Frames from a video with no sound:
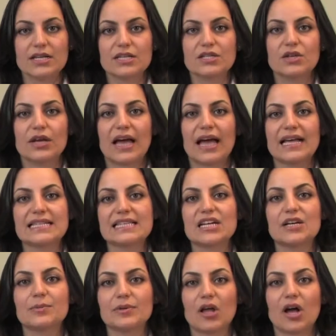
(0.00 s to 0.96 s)
So as
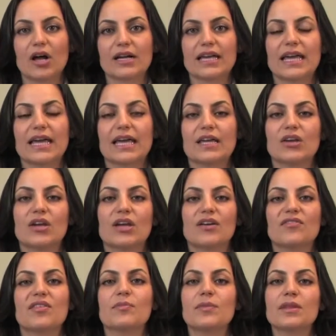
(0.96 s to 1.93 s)
they're blocking, you
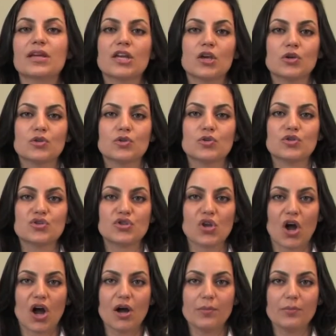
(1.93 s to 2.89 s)
give them the cue to
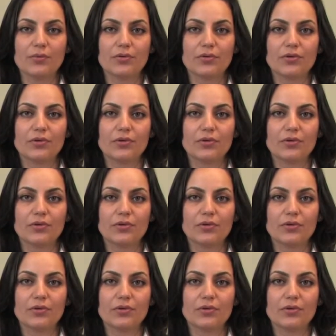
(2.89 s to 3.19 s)
stop.